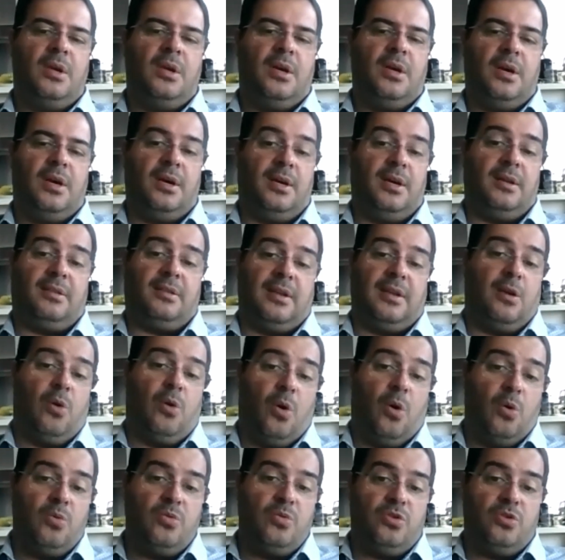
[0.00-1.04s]
their
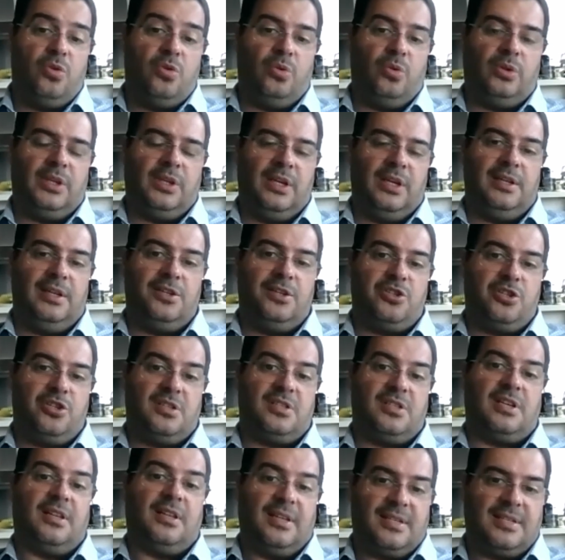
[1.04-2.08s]
own due
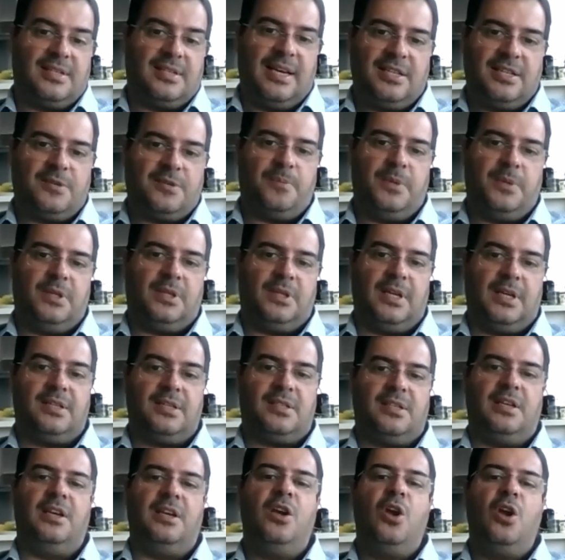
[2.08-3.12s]
diligence and assessment and
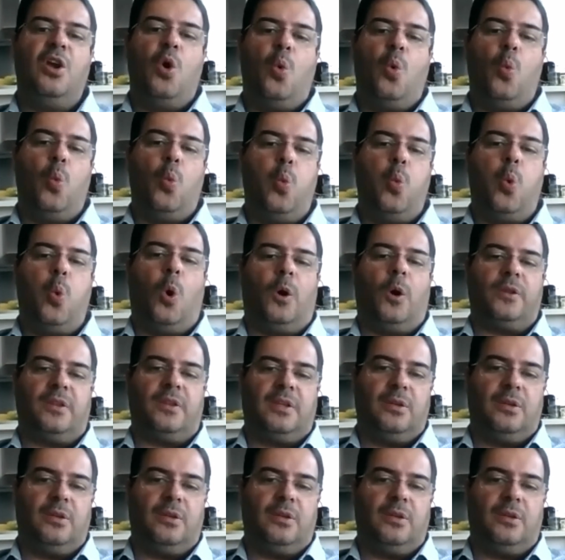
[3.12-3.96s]
see what